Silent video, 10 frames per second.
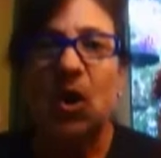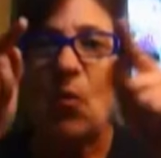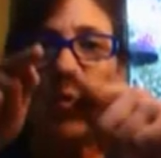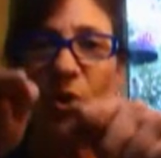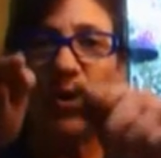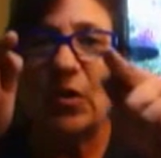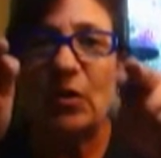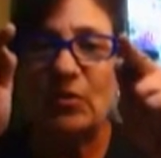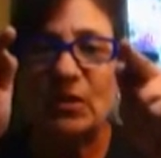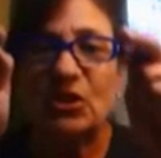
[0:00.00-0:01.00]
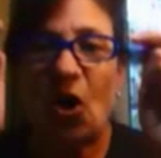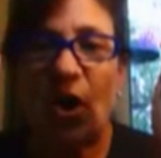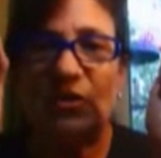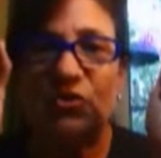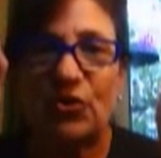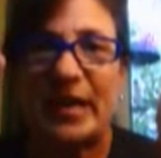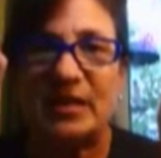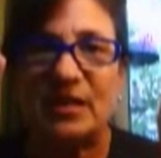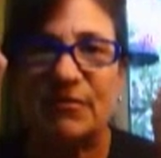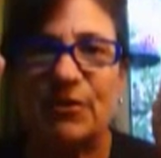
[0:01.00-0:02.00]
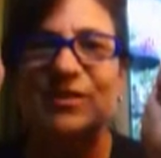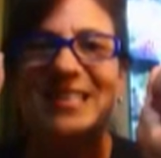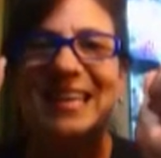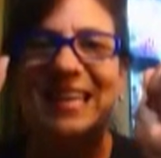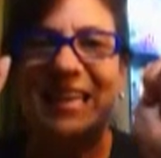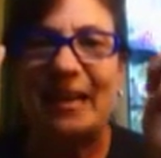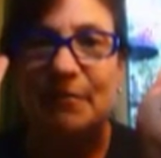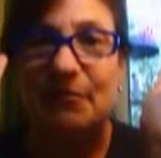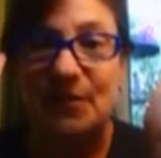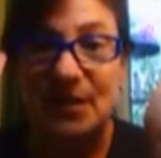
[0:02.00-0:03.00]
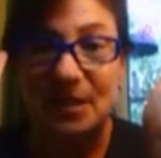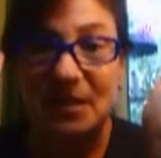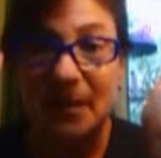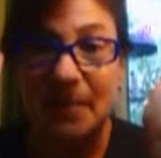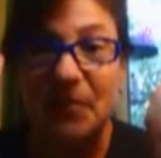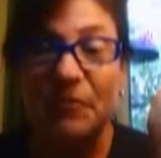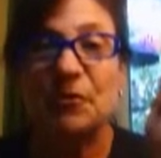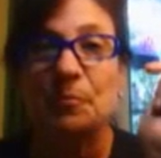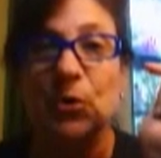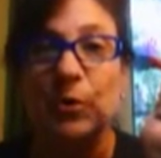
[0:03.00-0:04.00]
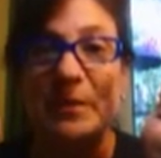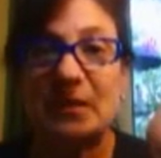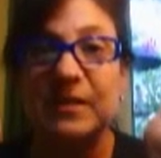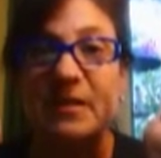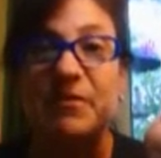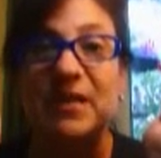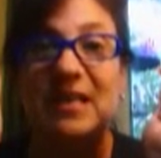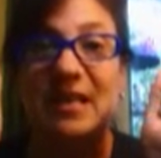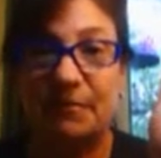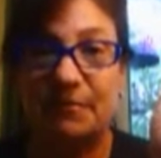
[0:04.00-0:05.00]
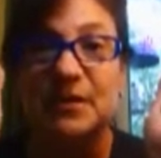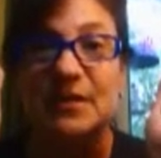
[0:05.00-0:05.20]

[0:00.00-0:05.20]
were those stock transfers gifts for purposes of the gift